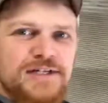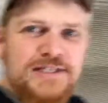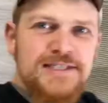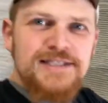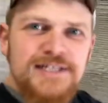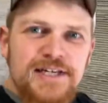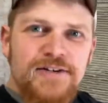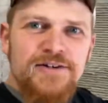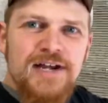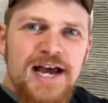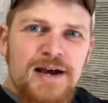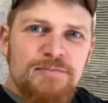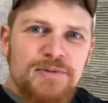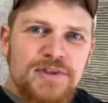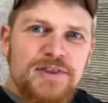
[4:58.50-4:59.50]
see it or
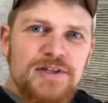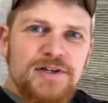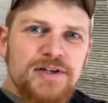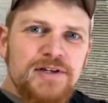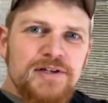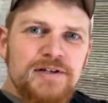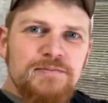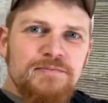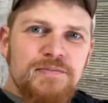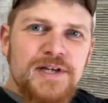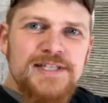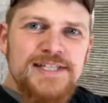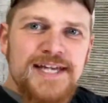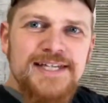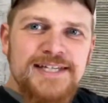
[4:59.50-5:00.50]
not, but
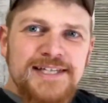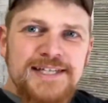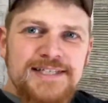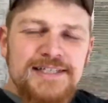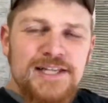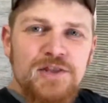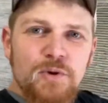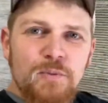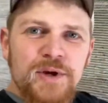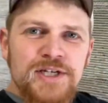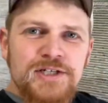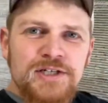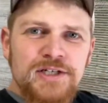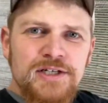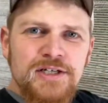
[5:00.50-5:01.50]
because I did this in the
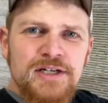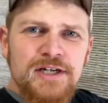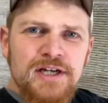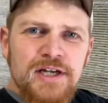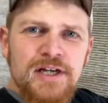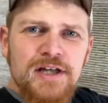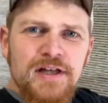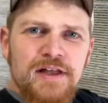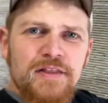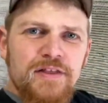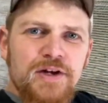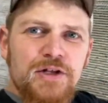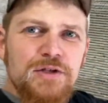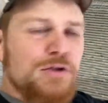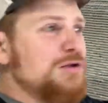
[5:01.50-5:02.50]
winter, the
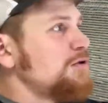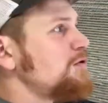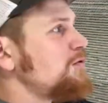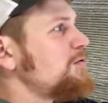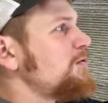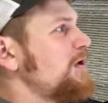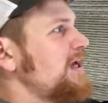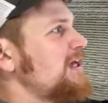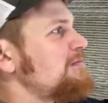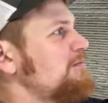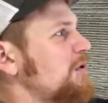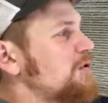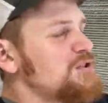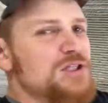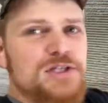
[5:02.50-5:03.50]
glue in
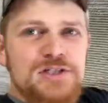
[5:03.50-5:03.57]
most of the